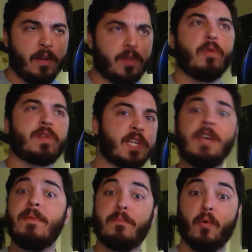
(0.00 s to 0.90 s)
So
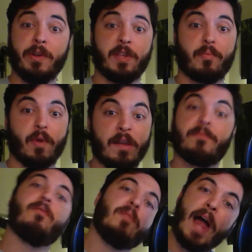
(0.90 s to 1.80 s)
Sleepy Boy
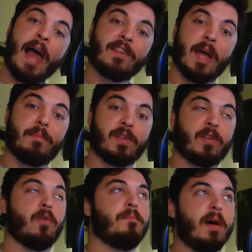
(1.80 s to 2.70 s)
Supreme from last
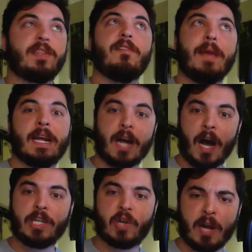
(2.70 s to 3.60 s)
episode must have made a
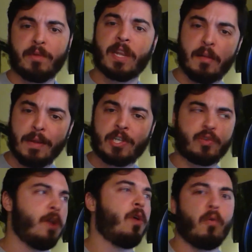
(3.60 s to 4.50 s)
contract with an
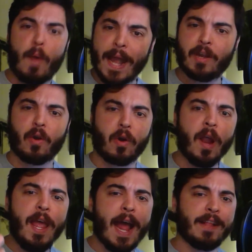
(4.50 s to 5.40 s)
administrator, a ranker,
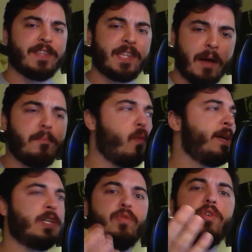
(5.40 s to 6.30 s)
at some
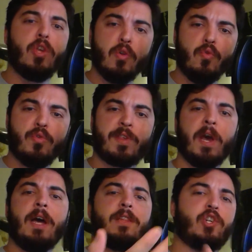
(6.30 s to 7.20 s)
point to use
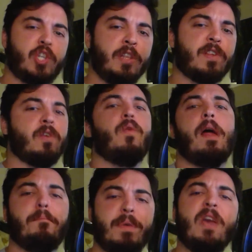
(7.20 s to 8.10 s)
the Shinzu
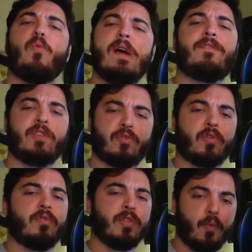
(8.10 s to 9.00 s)
and be a wave
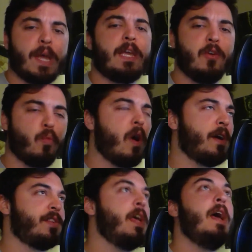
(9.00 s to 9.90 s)
controller the way he
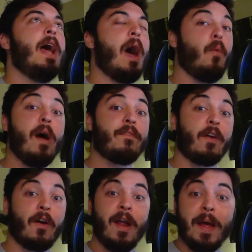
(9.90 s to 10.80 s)
was.
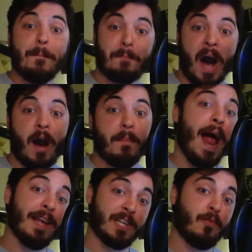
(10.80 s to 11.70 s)
However, Bomb,
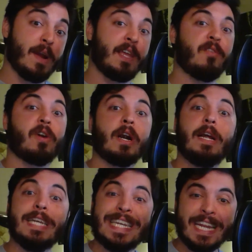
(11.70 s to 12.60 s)
as an irregular,
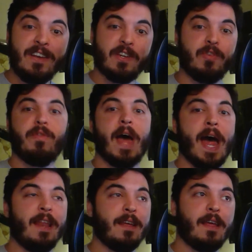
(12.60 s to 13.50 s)
didn't do
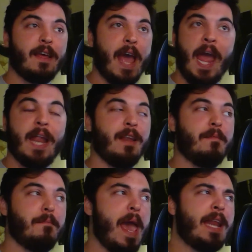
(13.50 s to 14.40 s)
that and
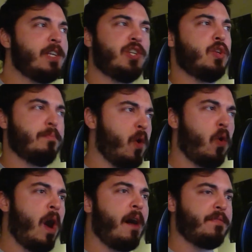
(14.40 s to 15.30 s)
managed to
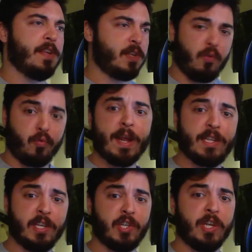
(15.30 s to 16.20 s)
pull off this
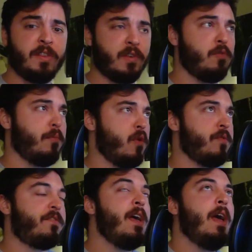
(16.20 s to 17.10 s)
crazy Shinzu
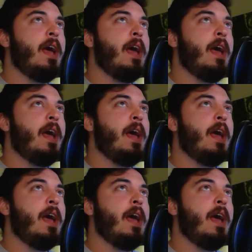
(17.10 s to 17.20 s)
move.